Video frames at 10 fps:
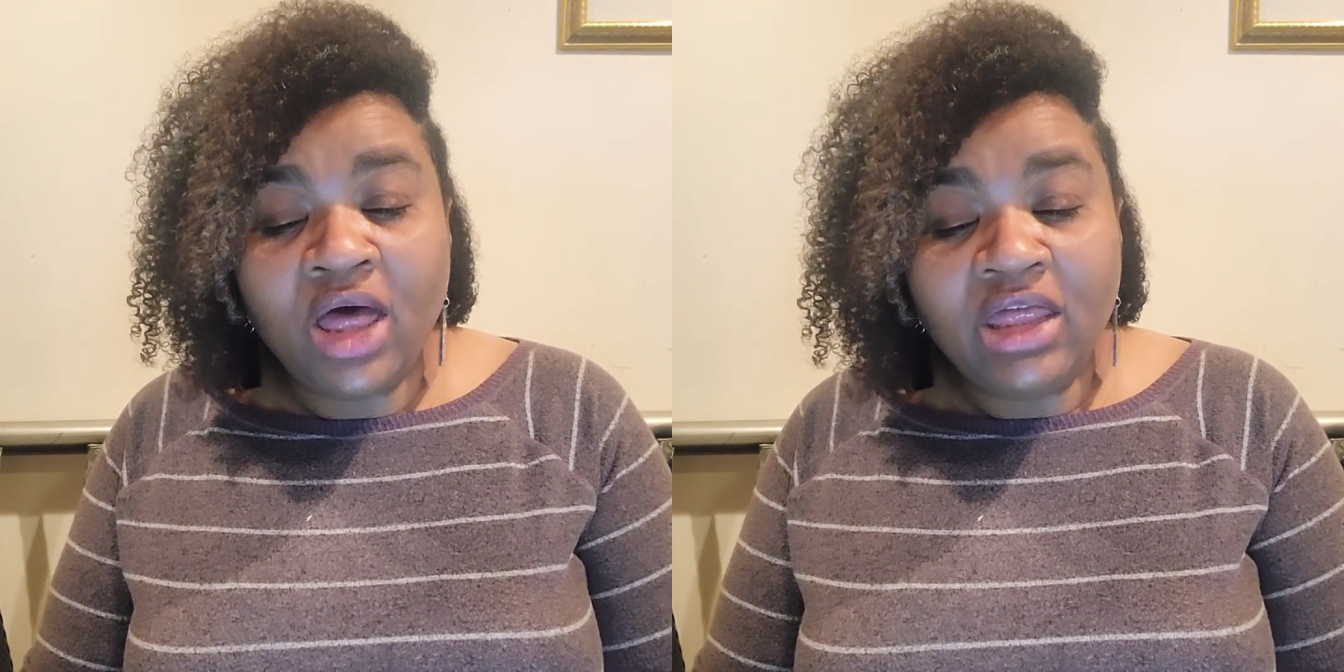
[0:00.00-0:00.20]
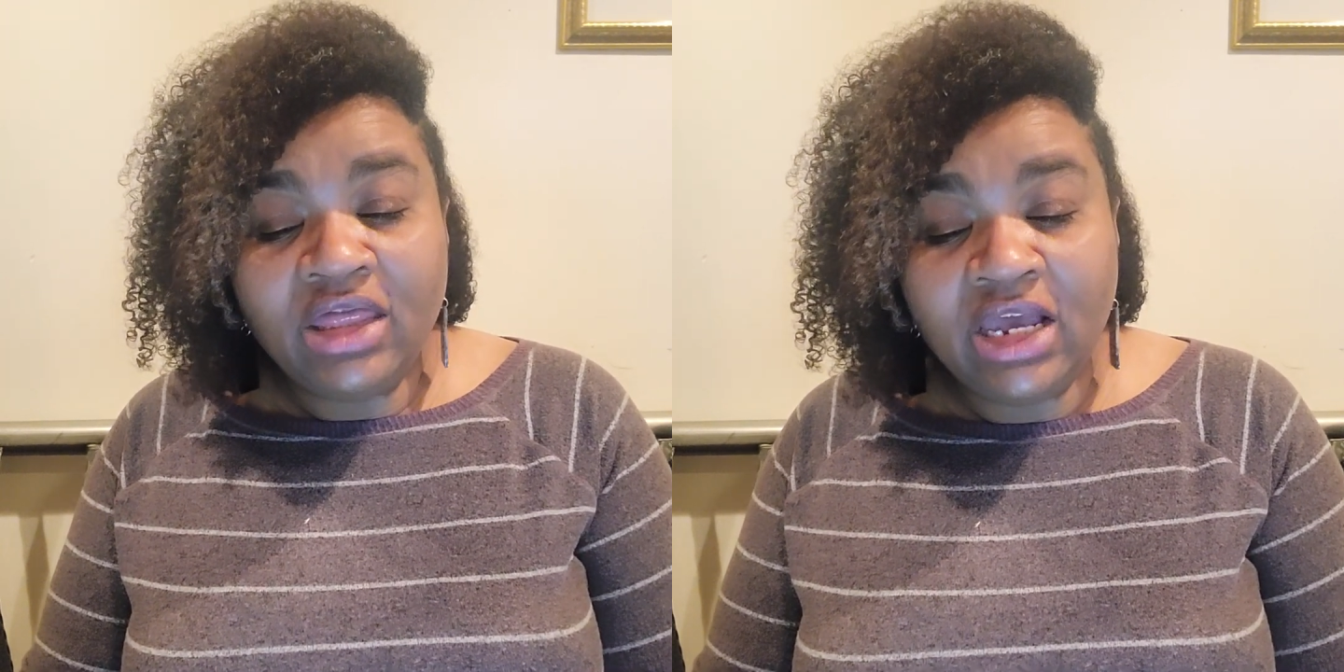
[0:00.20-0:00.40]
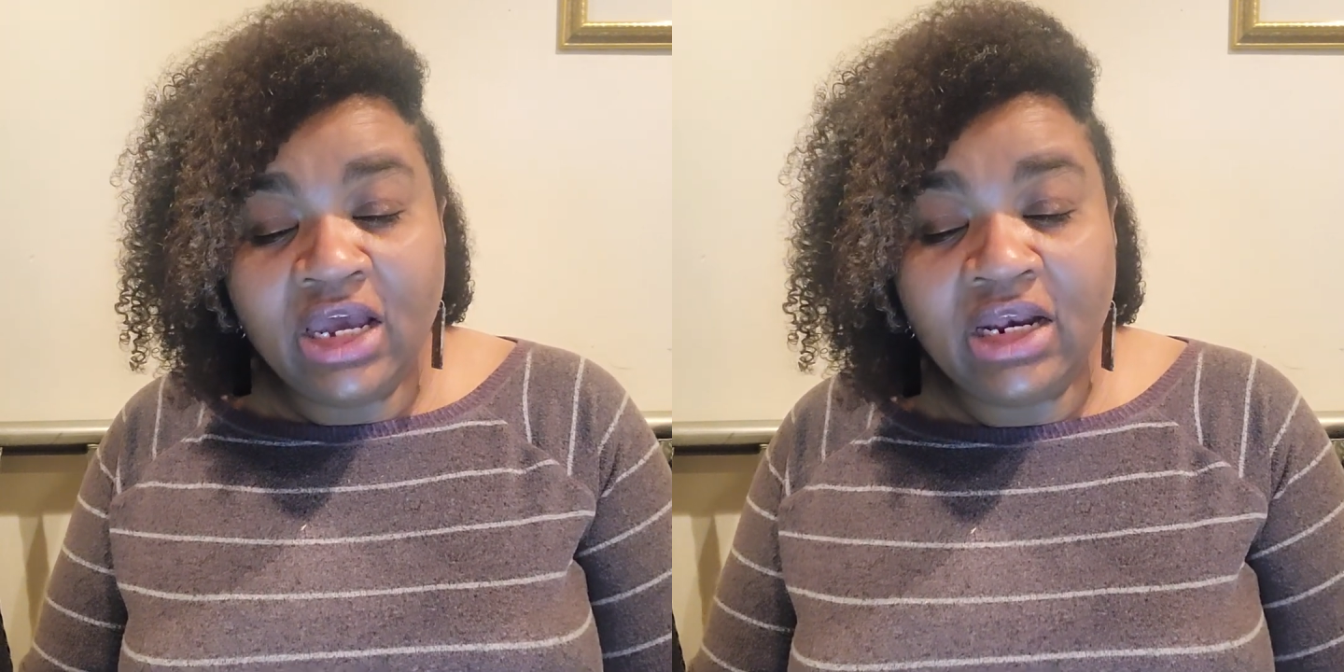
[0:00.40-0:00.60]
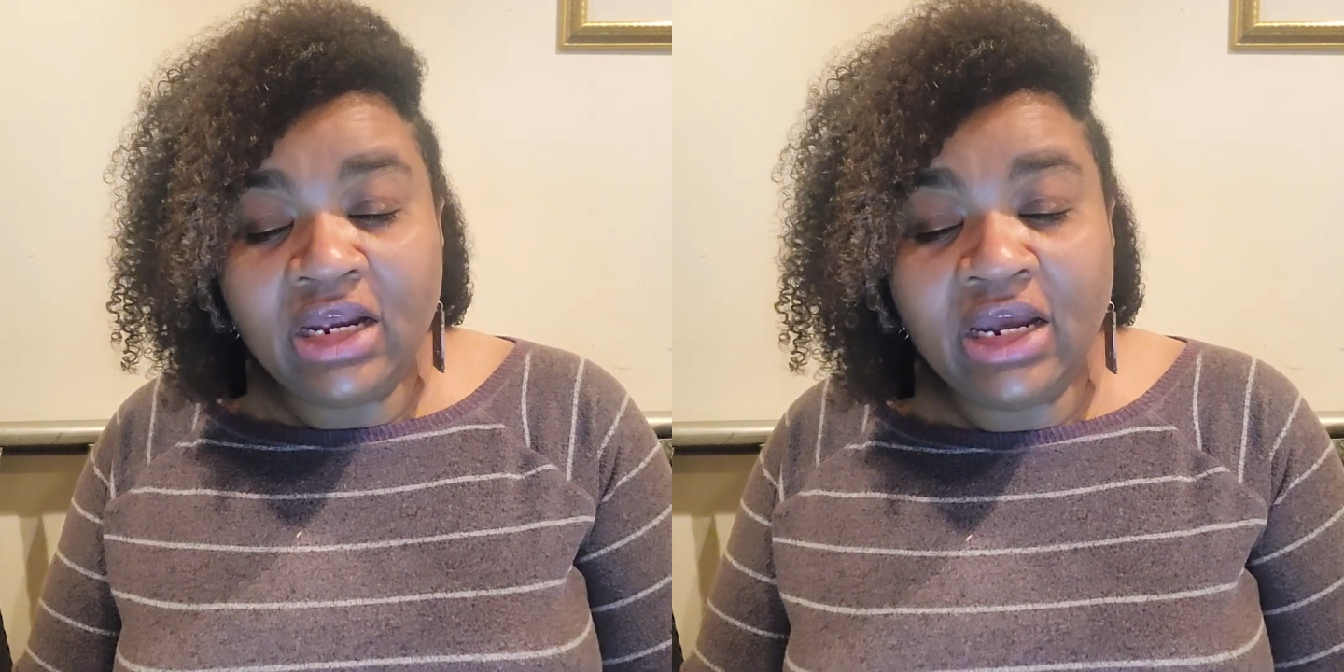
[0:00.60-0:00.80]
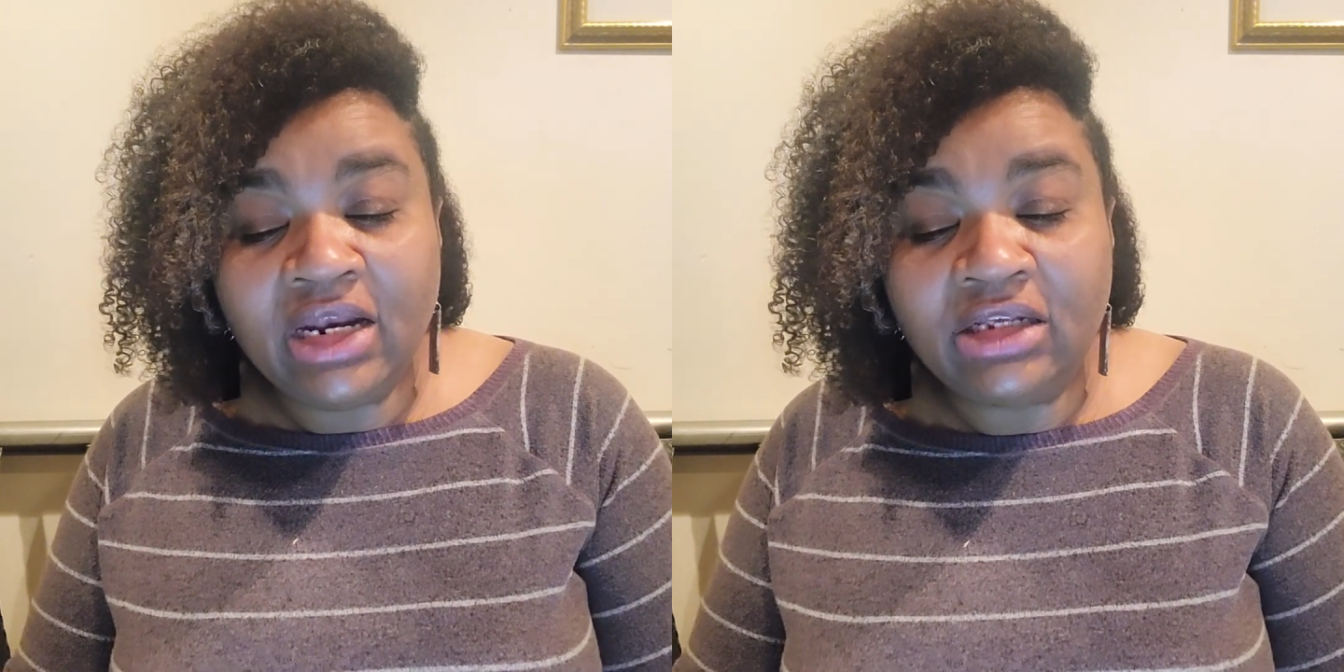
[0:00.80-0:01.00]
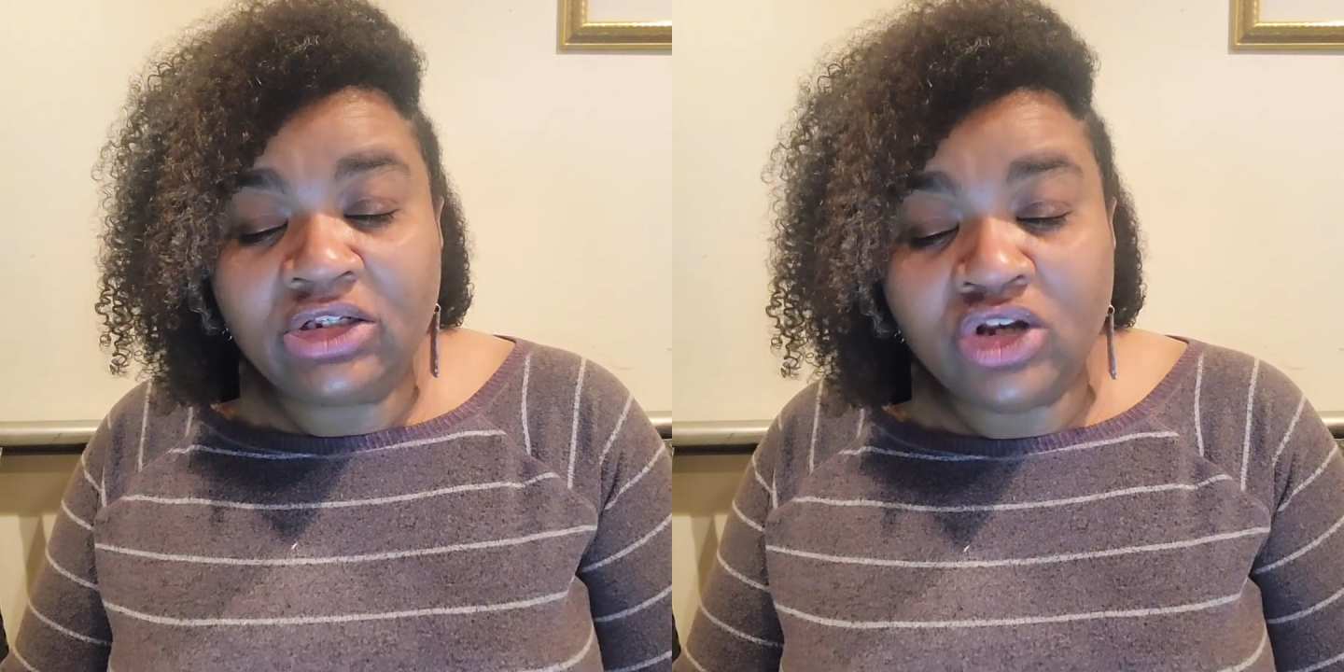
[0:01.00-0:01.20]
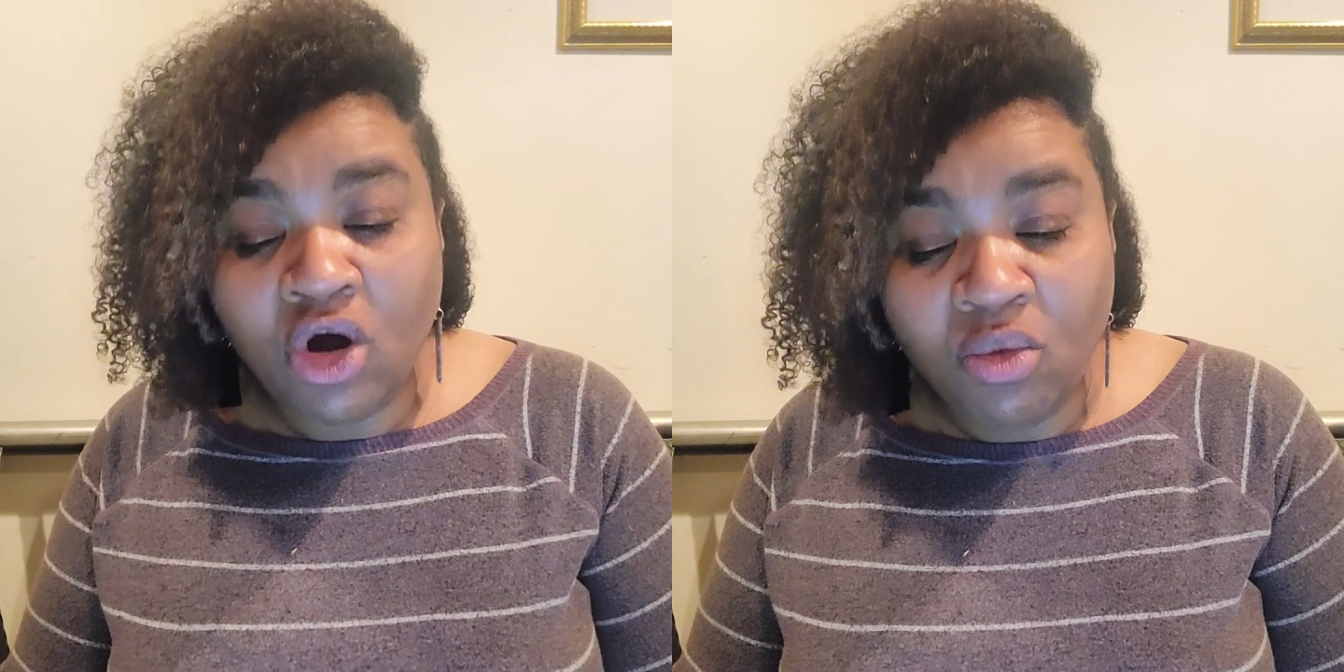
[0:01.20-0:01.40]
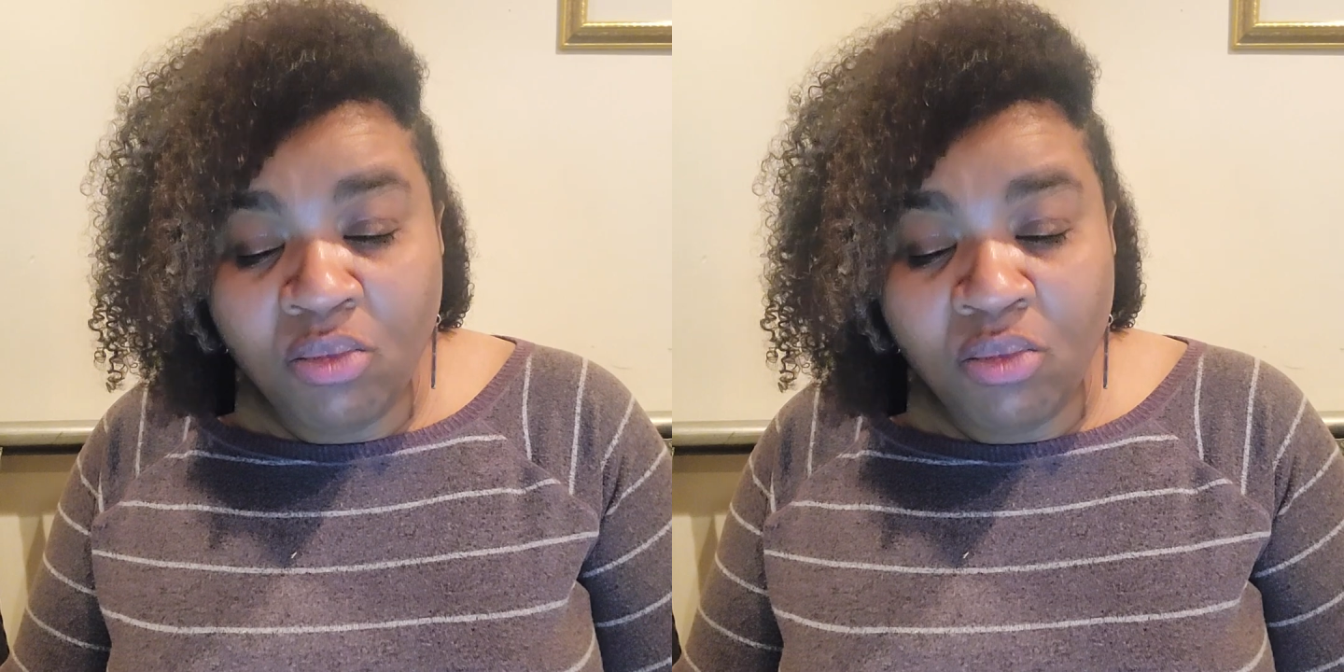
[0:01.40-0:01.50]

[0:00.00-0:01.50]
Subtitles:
then it is no